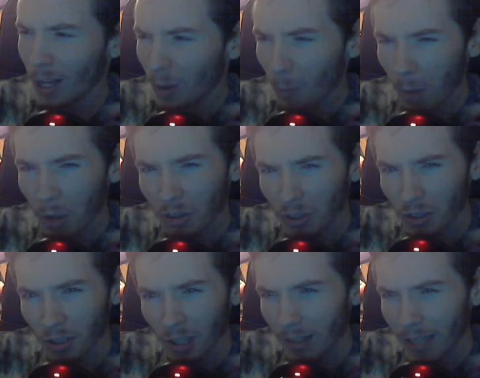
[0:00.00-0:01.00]
person
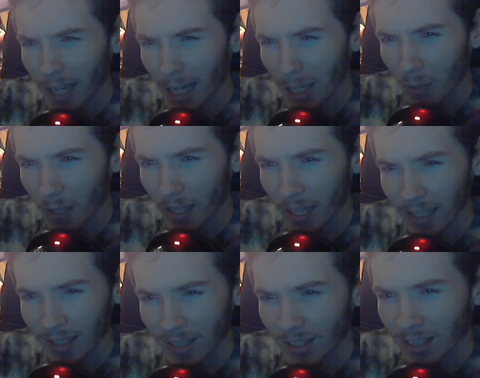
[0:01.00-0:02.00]
on the highway that
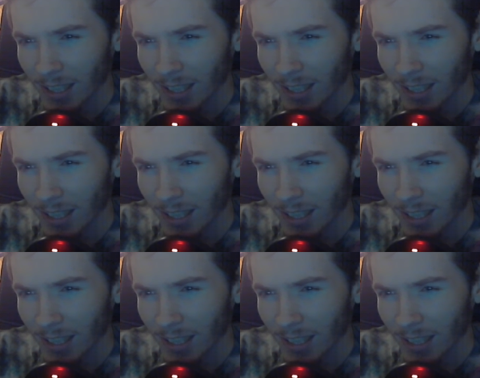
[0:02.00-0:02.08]
is